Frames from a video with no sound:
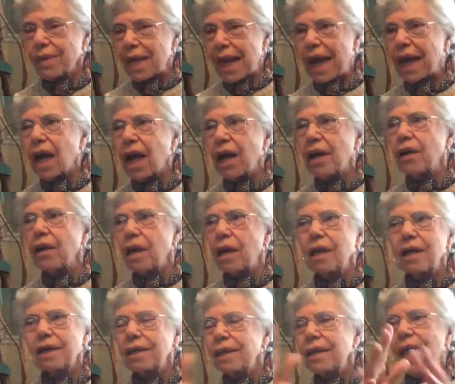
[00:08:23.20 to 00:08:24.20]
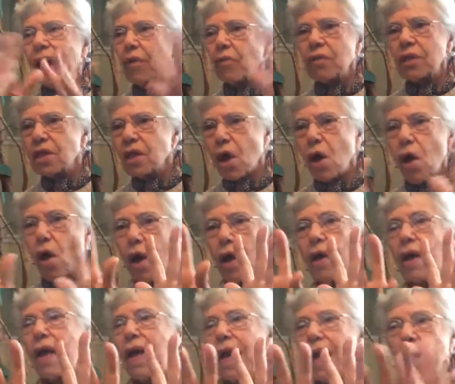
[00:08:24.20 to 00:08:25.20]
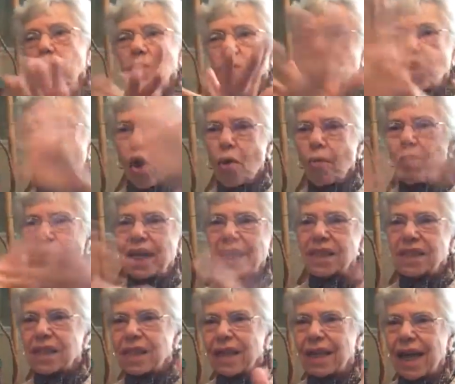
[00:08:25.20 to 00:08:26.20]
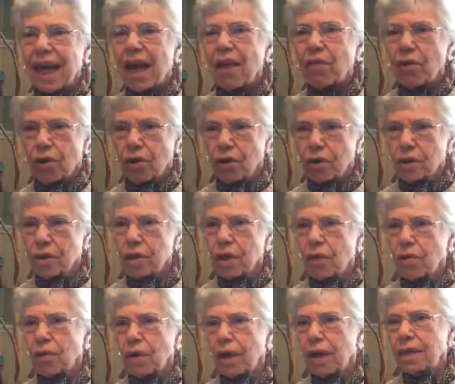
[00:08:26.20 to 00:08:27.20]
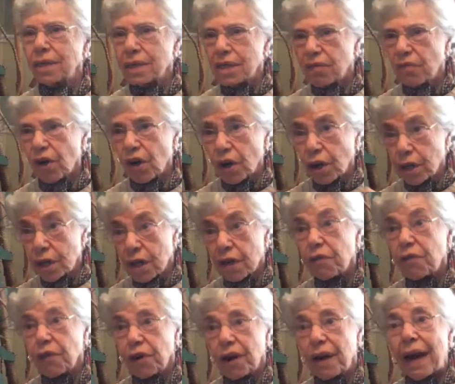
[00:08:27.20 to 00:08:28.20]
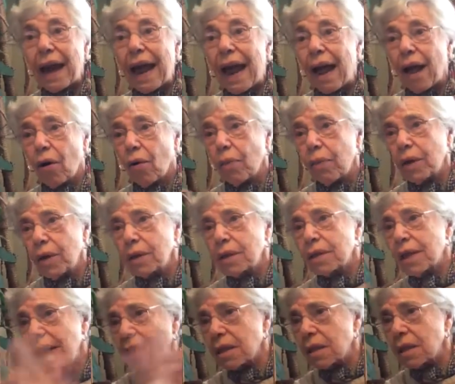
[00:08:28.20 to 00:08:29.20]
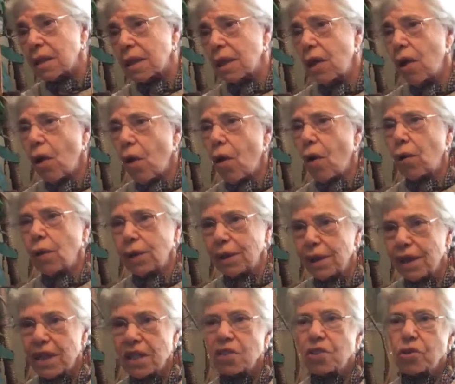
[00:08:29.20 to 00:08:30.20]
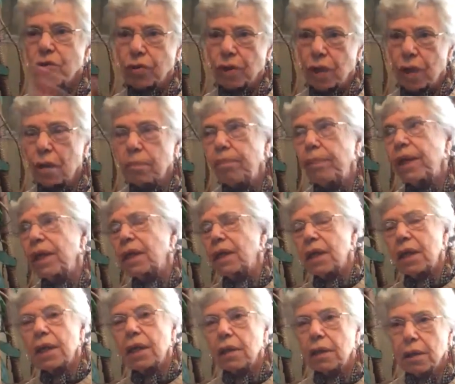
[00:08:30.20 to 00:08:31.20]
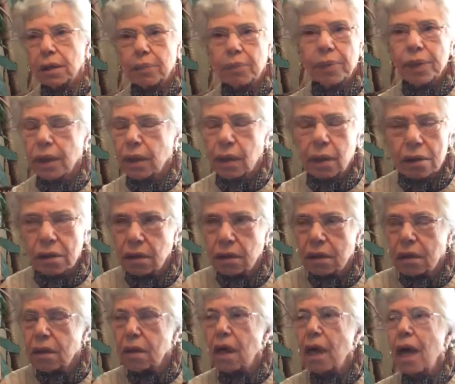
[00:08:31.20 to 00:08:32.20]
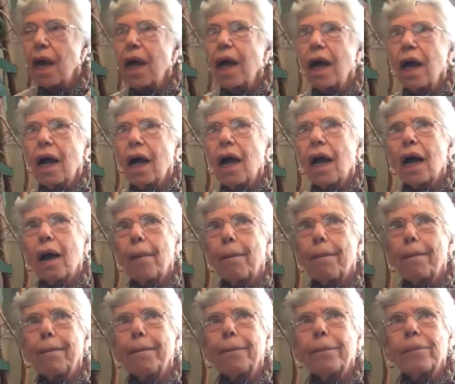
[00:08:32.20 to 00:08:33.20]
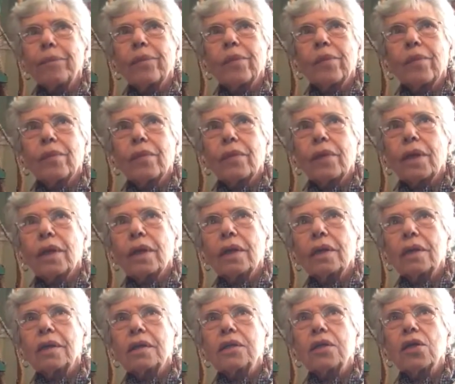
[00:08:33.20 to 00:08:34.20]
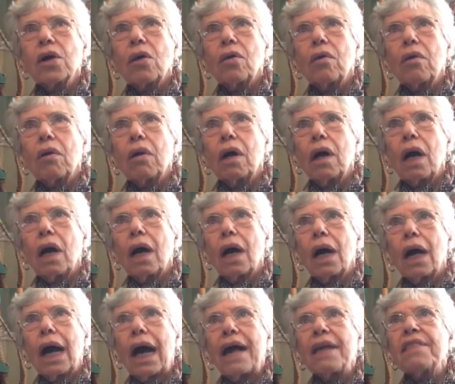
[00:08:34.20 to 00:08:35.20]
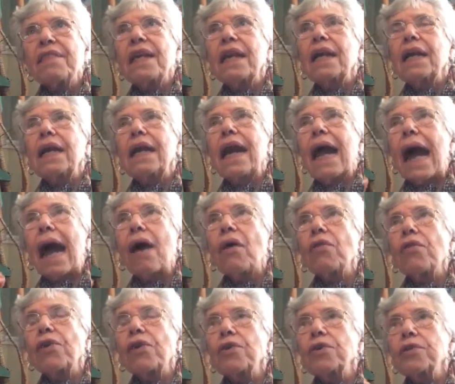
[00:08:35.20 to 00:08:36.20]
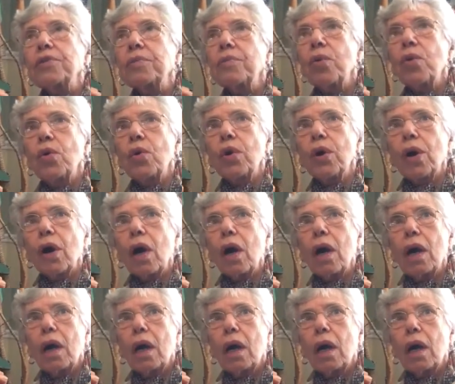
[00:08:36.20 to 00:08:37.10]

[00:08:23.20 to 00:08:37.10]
that kind, that was a, it was all mixed together. So it's very different now because that's old history. Big deal, the pill. Yeah. Um, so I think now there's more